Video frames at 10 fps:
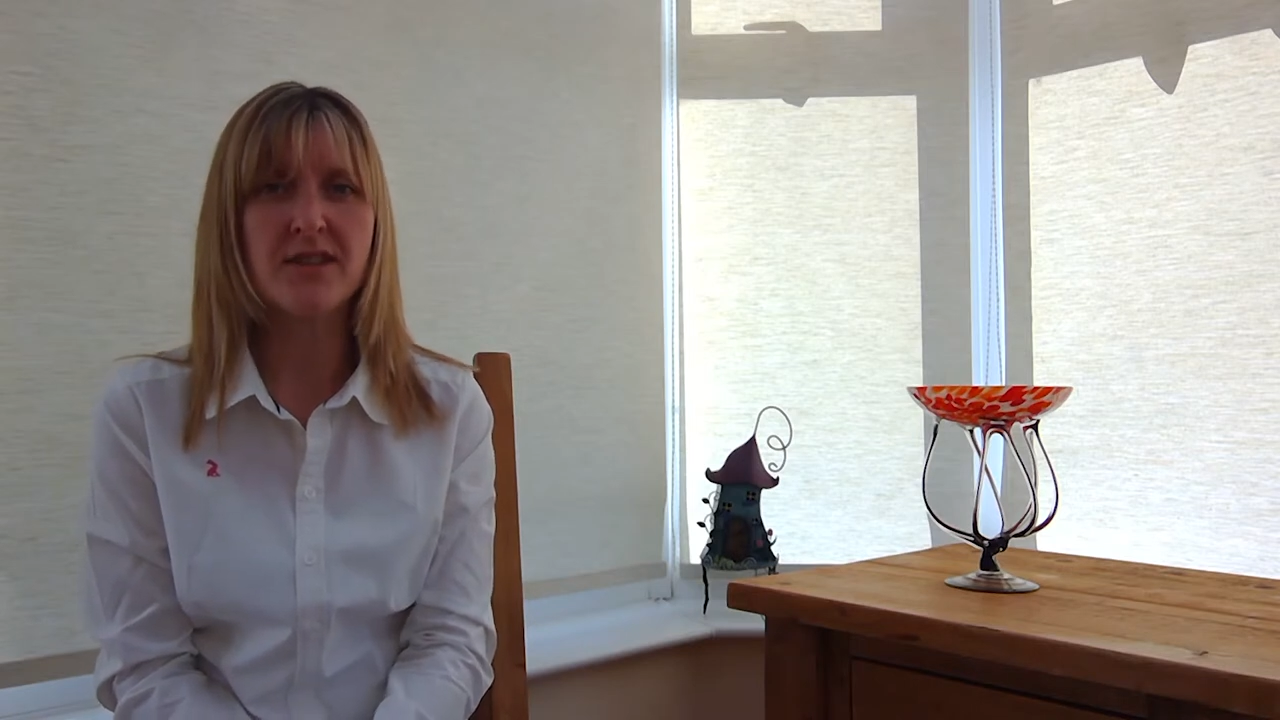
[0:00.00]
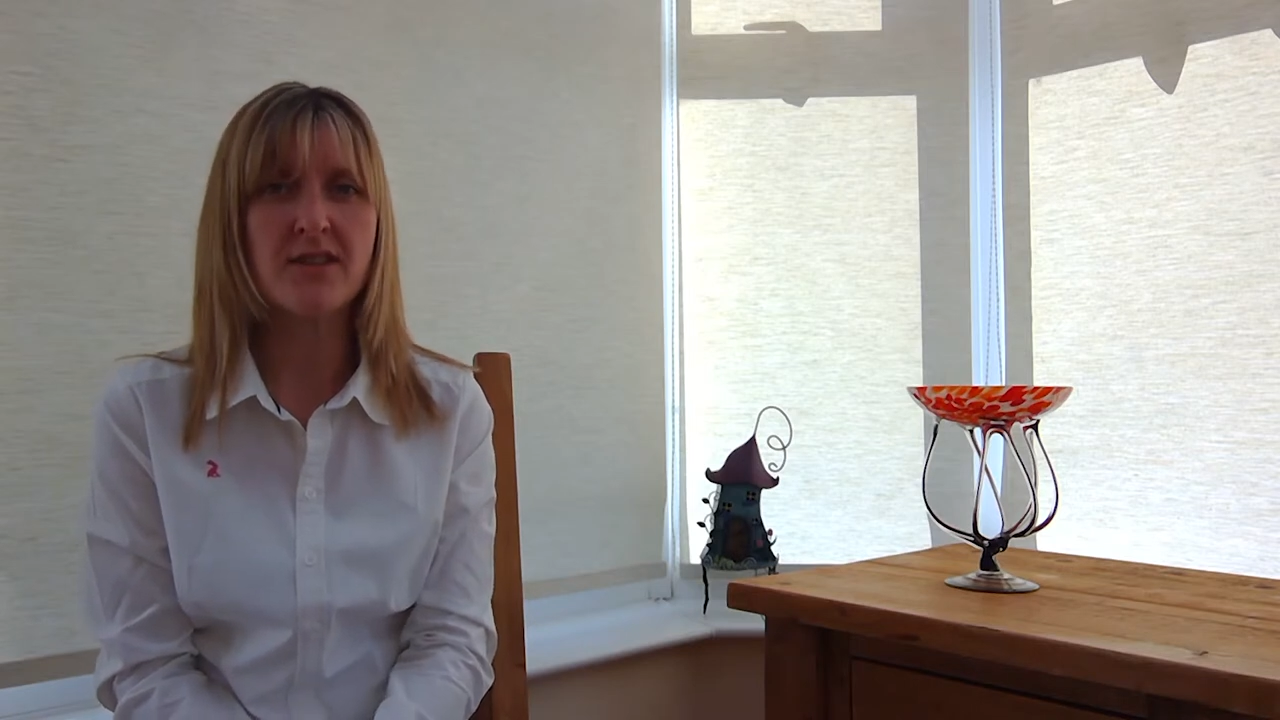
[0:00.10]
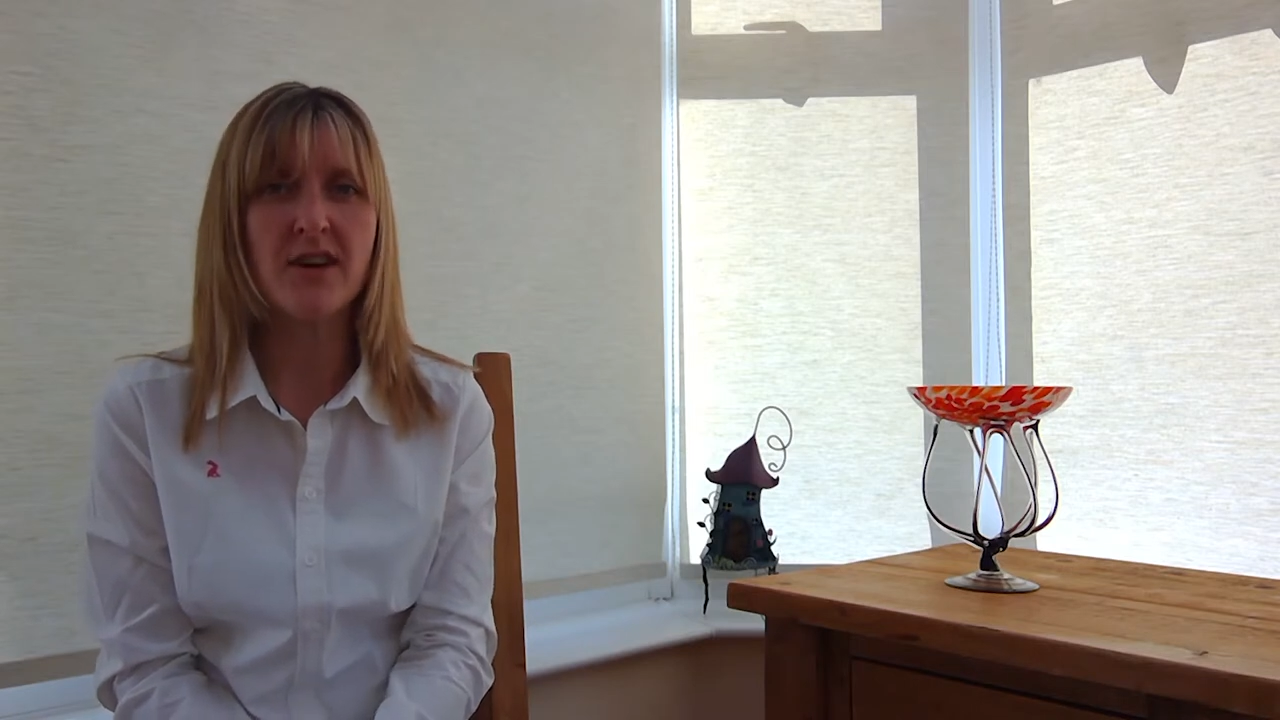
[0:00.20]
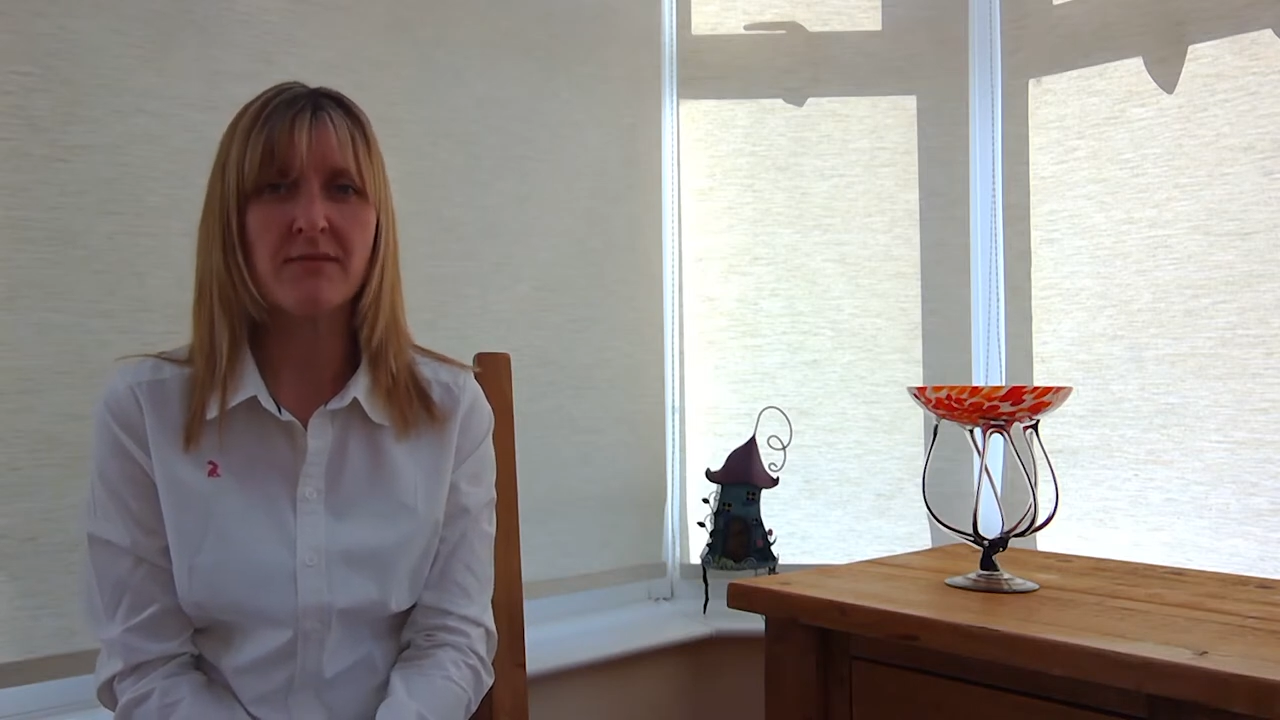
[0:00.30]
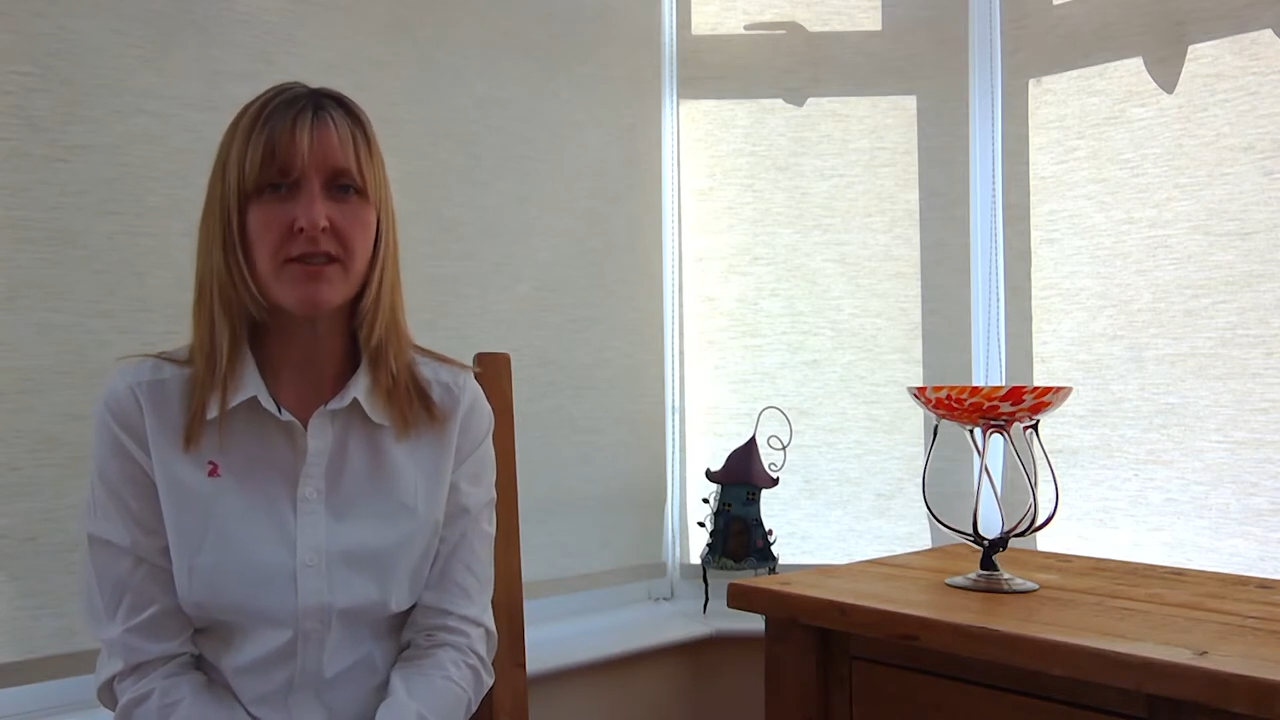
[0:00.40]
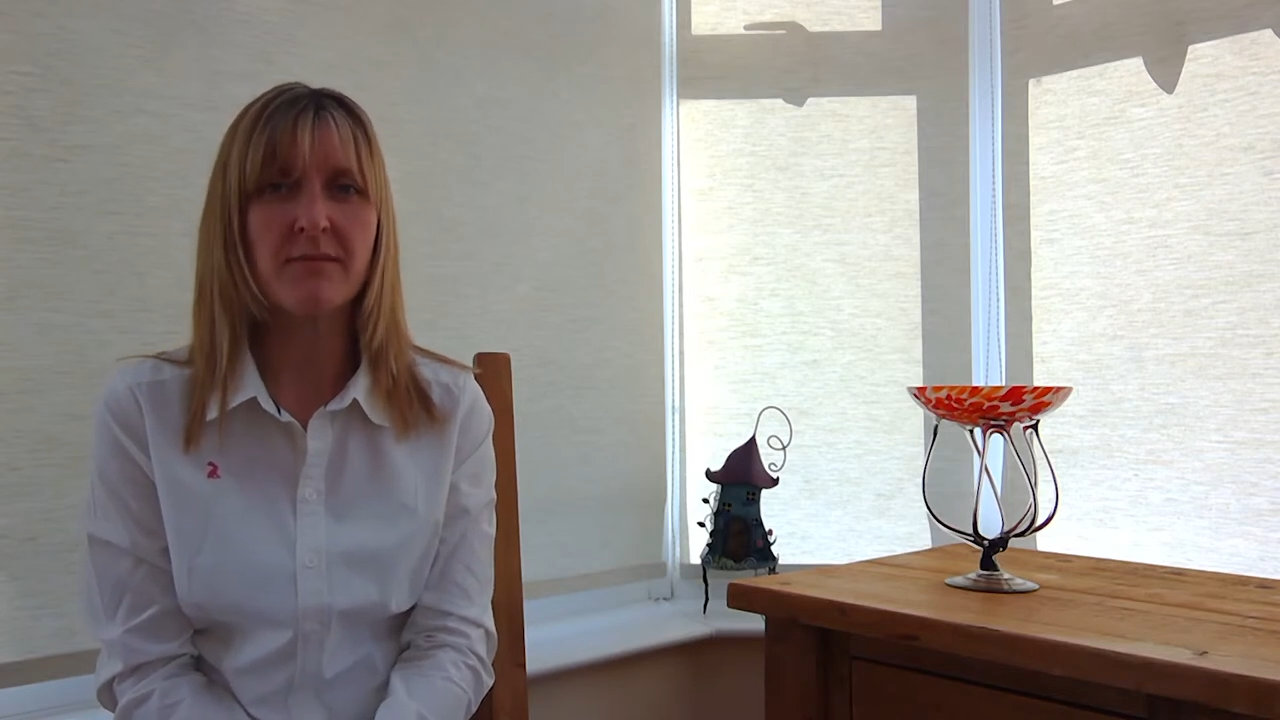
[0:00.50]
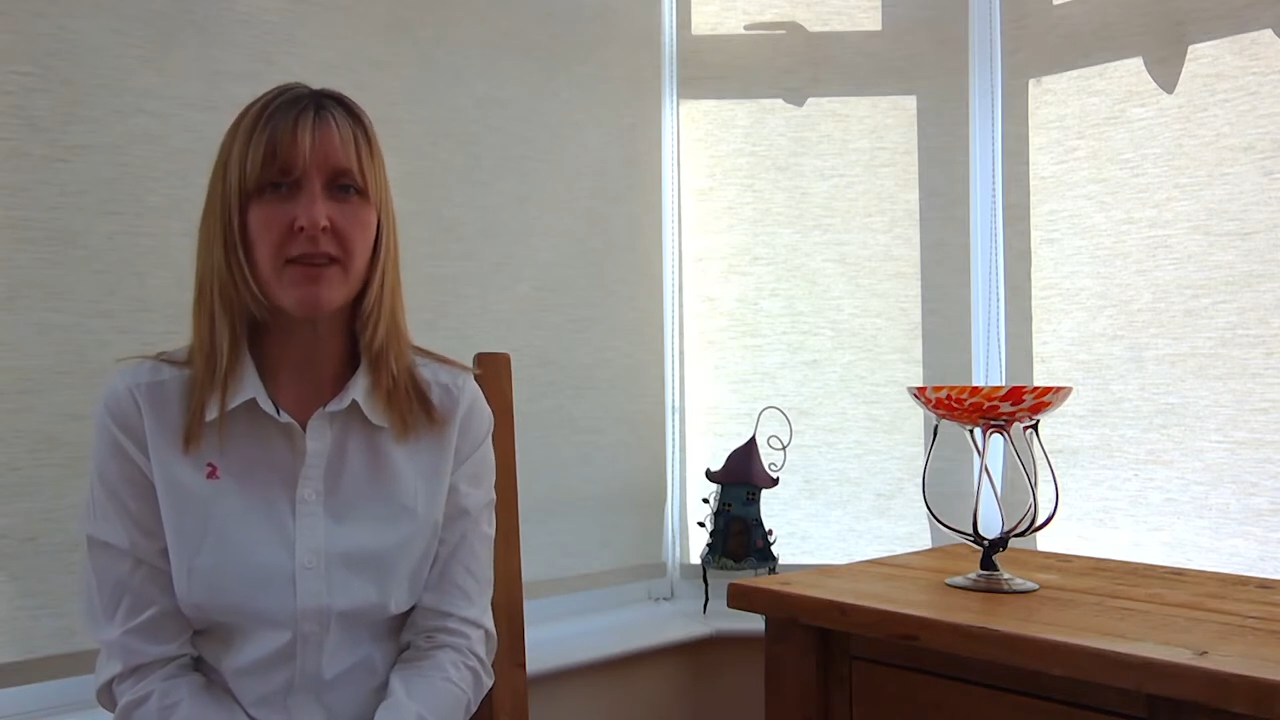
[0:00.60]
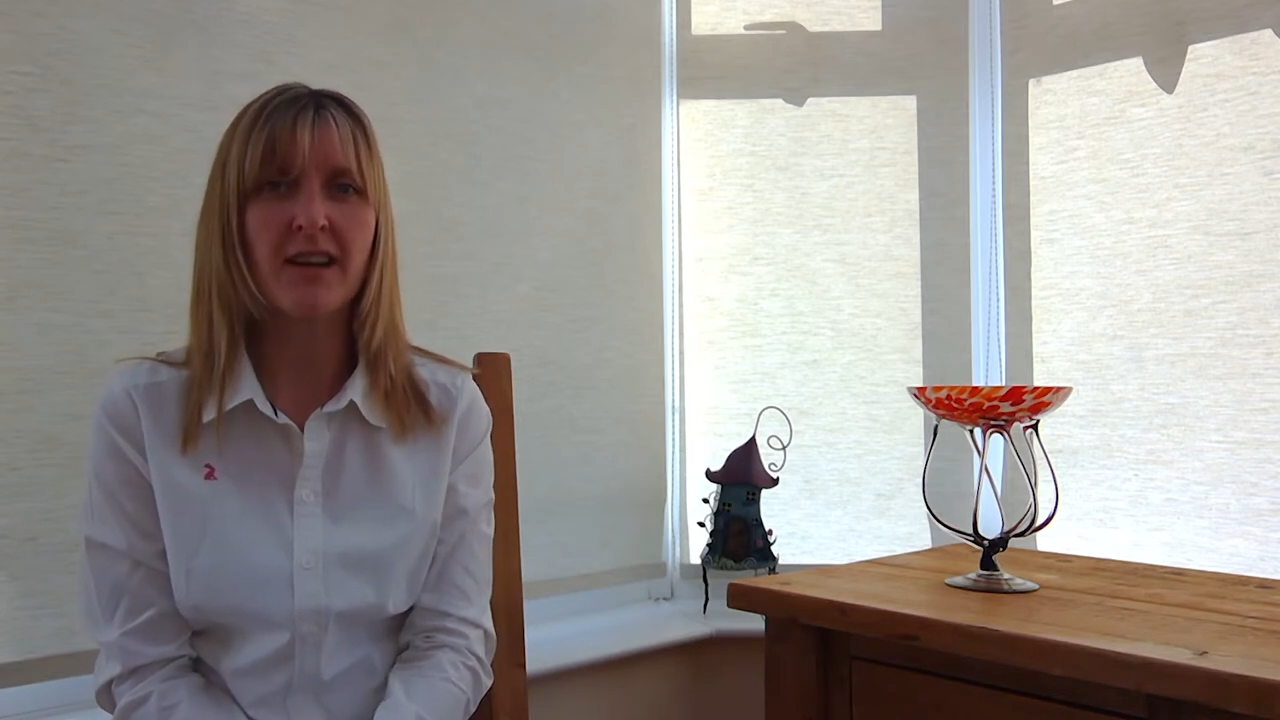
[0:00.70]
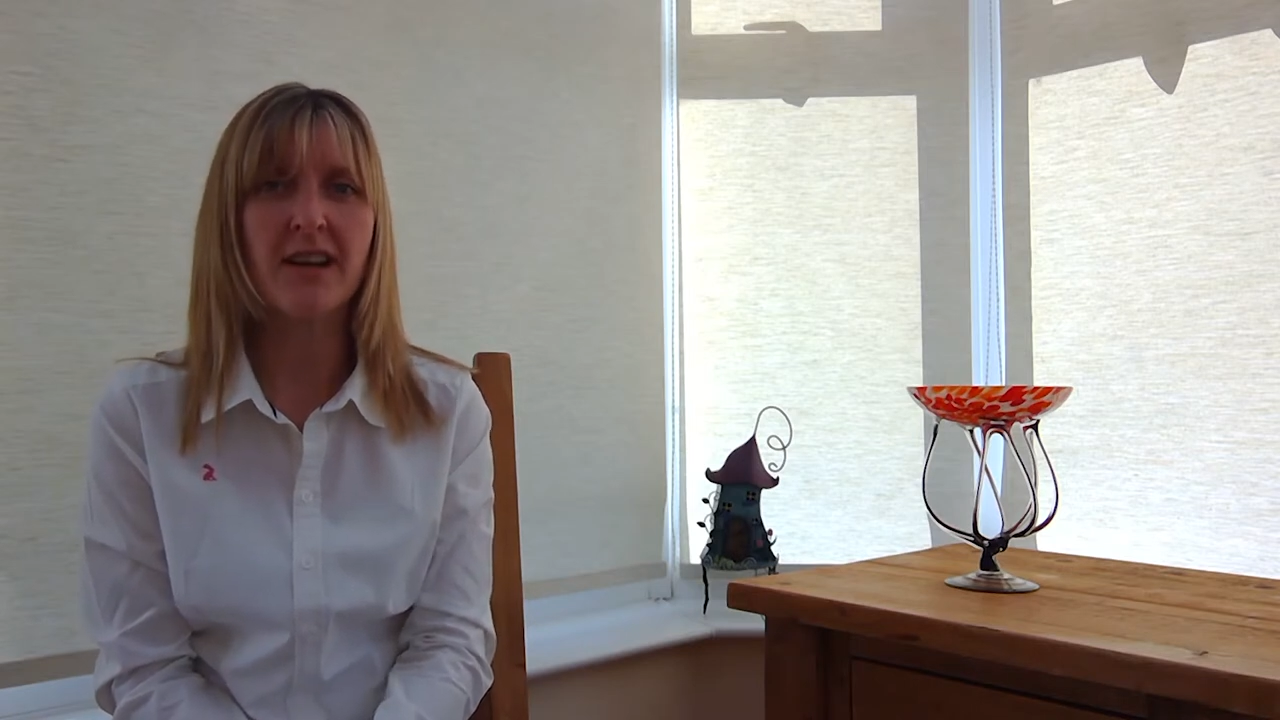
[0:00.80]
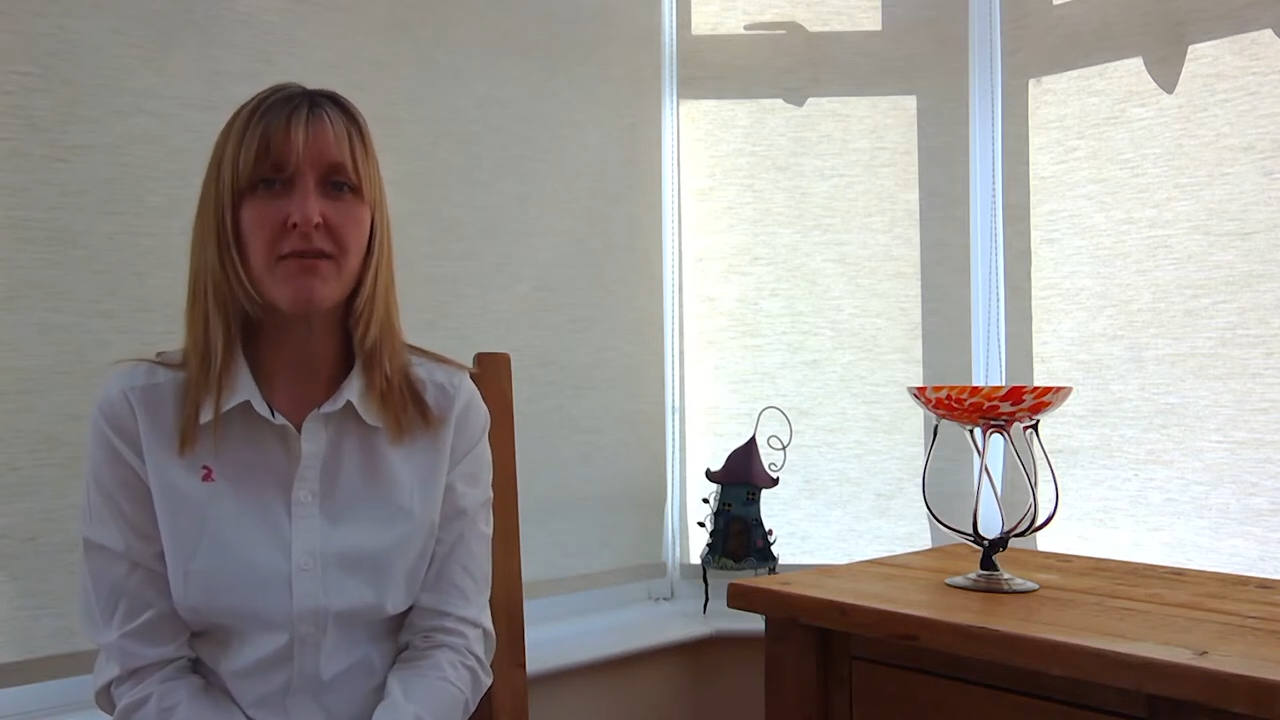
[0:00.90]
start with
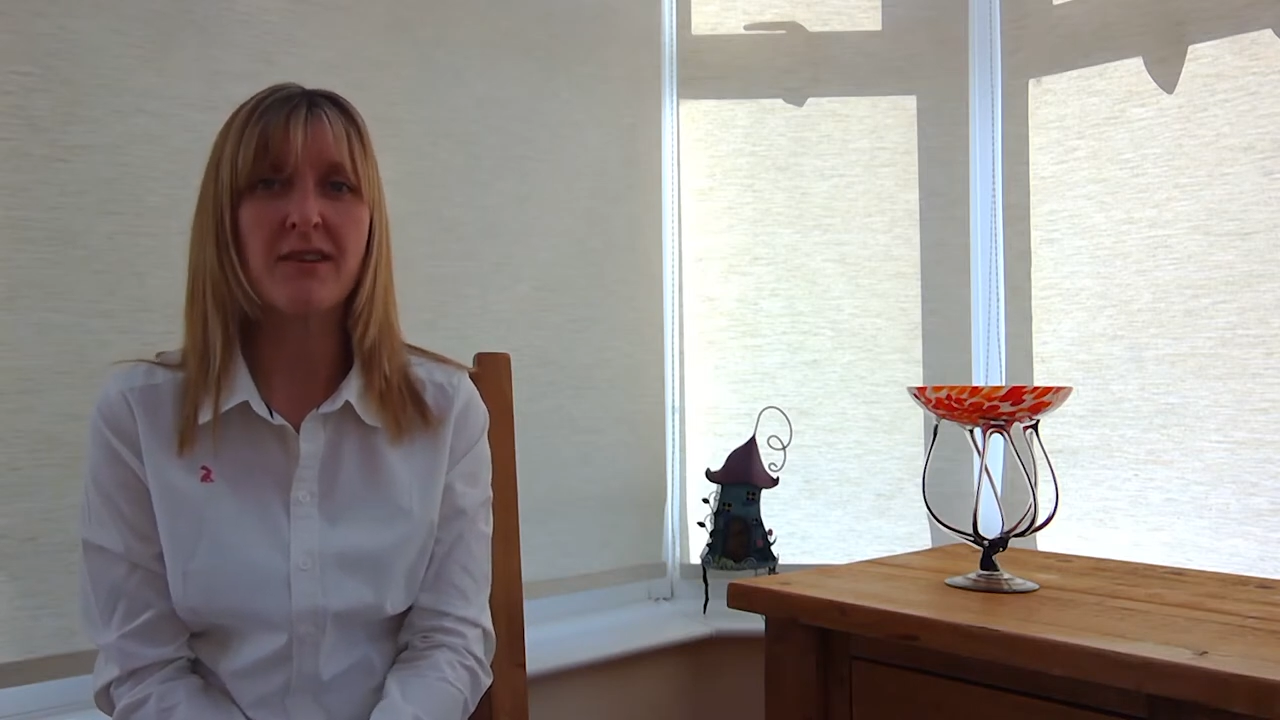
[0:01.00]
something like